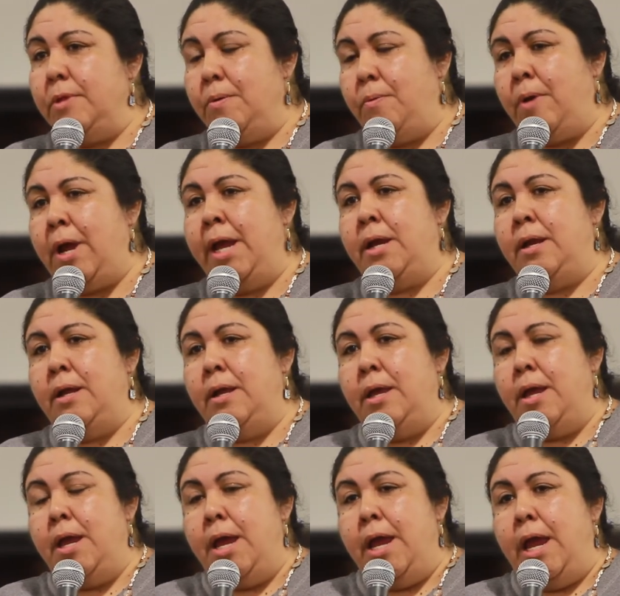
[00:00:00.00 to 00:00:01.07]
right?
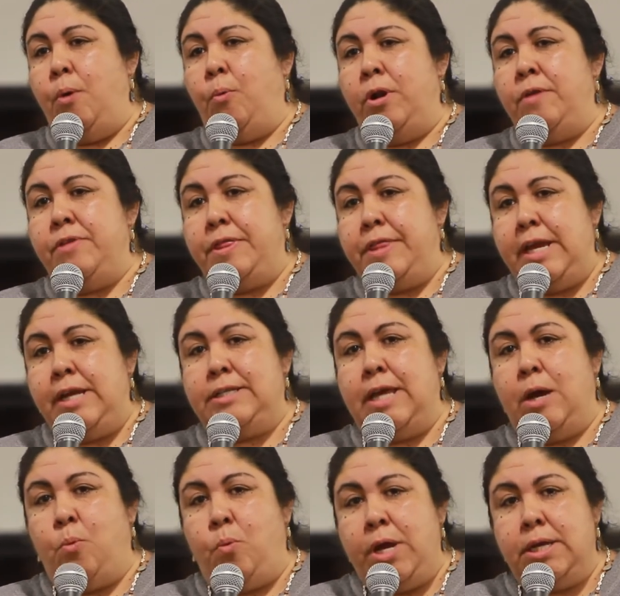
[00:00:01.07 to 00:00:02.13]
And one of the things
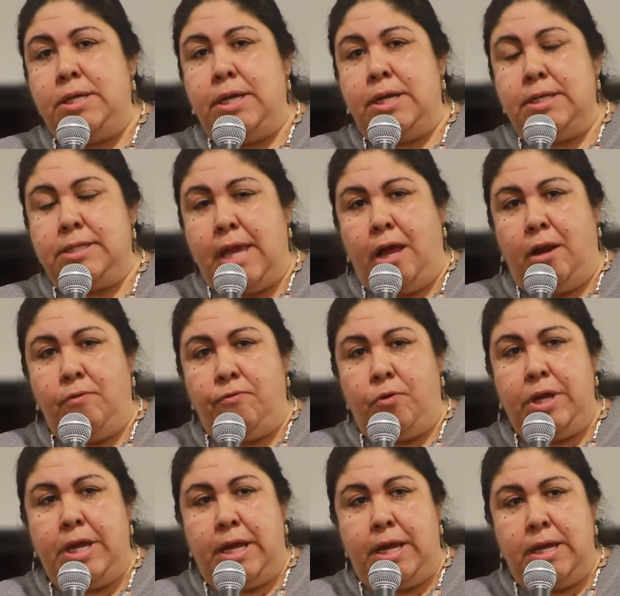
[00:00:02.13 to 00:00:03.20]
that we did as
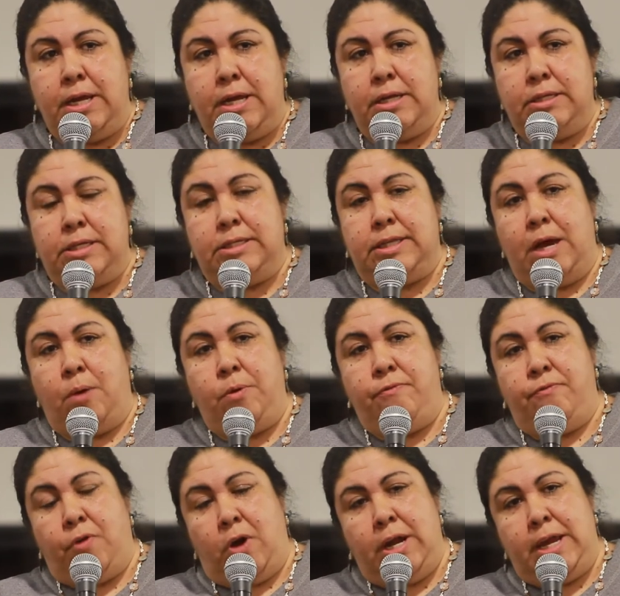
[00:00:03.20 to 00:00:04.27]
California Indians is that we
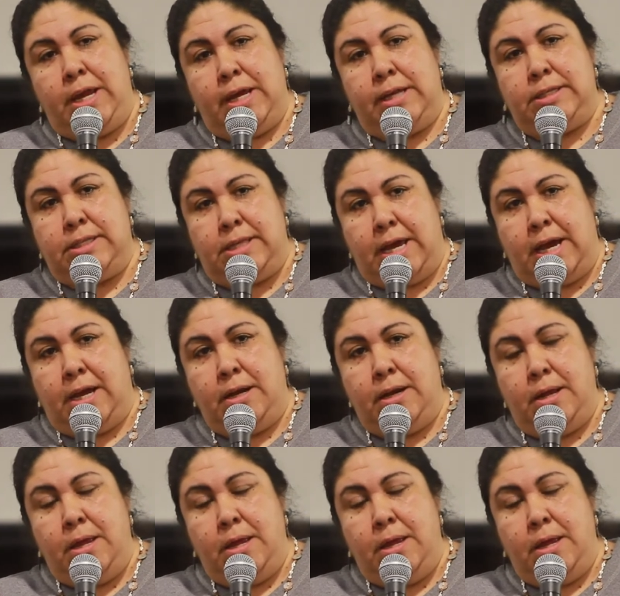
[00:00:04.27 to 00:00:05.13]
fought against that.